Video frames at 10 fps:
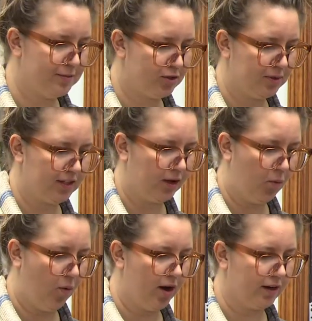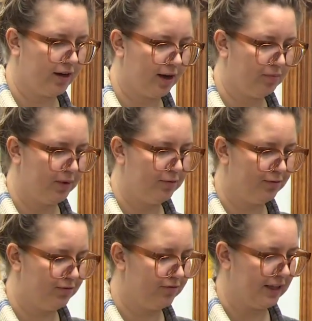between like one cup of
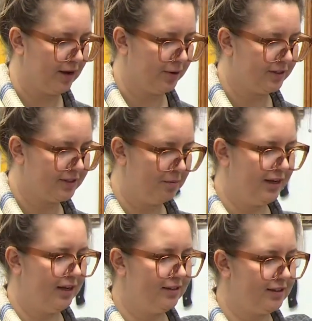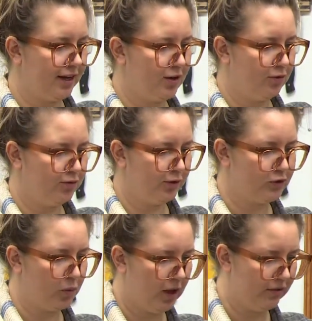flour. Some days I go full
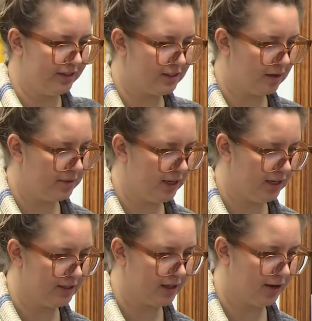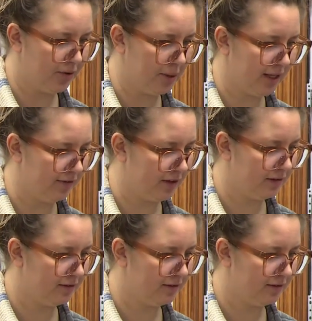12 and some days I go 11.